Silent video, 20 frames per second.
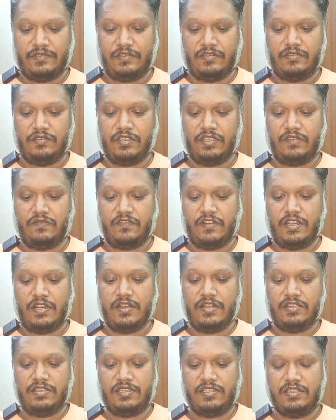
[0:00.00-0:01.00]
So this
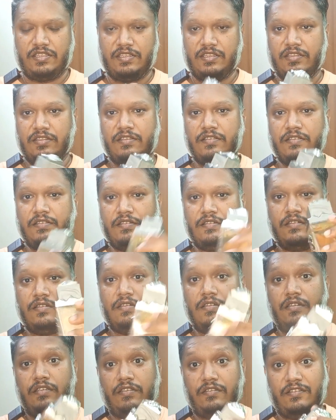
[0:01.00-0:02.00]
fragrance,
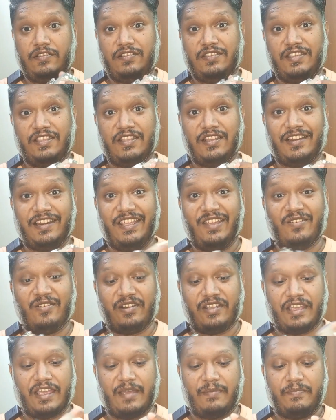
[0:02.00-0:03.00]
you can see the click
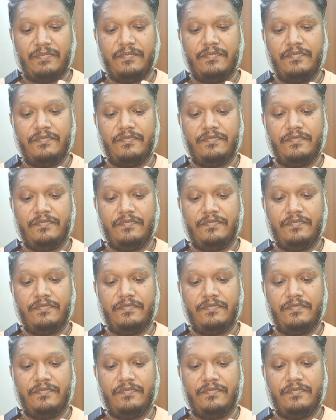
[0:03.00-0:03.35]
on cap.